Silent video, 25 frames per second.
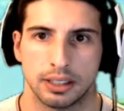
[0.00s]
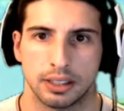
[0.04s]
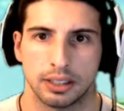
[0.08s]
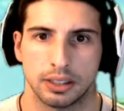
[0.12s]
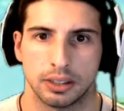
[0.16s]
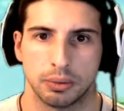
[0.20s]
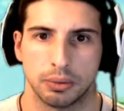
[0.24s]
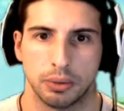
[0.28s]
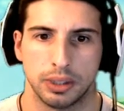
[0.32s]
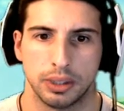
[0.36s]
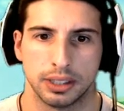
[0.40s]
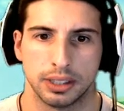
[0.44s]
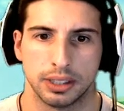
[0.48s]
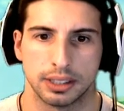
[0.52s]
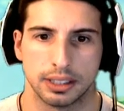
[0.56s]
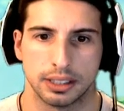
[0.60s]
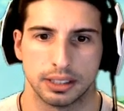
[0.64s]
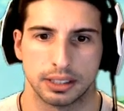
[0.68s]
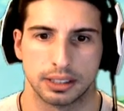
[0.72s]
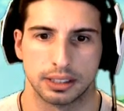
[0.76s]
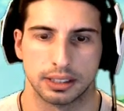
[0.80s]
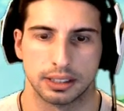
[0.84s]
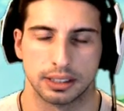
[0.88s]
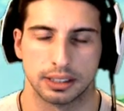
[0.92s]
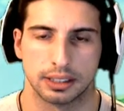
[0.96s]
What is
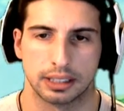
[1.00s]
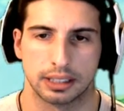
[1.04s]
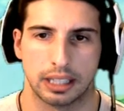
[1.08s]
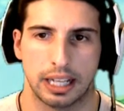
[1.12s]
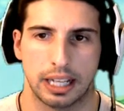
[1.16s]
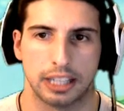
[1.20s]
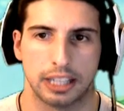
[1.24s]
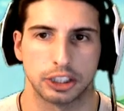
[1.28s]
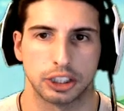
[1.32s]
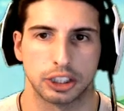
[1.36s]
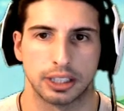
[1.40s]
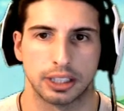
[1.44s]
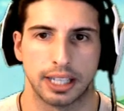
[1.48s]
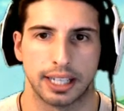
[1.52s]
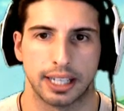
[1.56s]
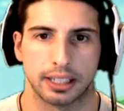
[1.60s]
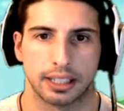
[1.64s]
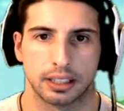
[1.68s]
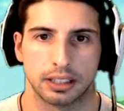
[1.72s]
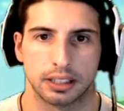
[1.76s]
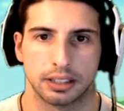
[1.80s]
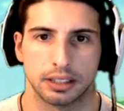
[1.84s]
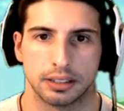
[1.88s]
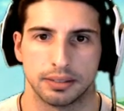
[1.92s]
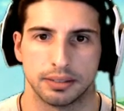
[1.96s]
this? Slash tech?
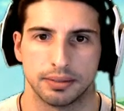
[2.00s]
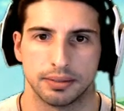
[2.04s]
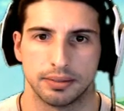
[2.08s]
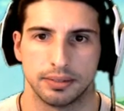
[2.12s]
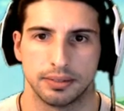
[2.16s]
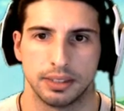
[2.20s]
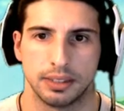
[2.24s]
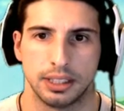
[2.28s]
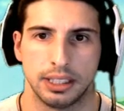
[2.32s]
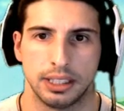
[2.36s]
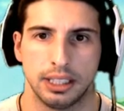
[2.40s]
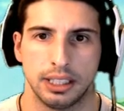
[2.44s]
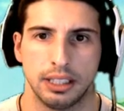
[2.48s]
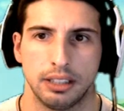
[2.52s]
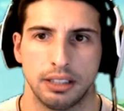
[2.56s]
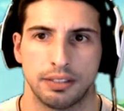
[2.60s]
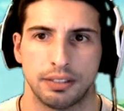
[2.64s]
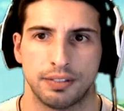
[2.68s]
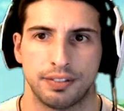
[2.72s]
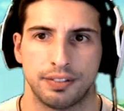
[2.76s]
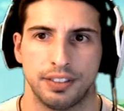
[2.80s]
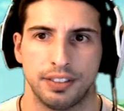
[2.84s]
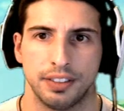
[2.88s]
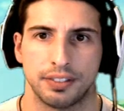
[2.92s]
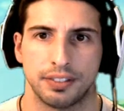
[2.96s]
Need
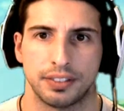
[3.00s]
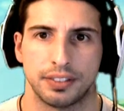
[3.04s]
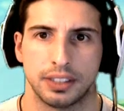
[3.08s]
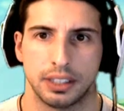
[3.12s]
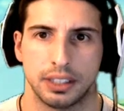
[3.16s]
50.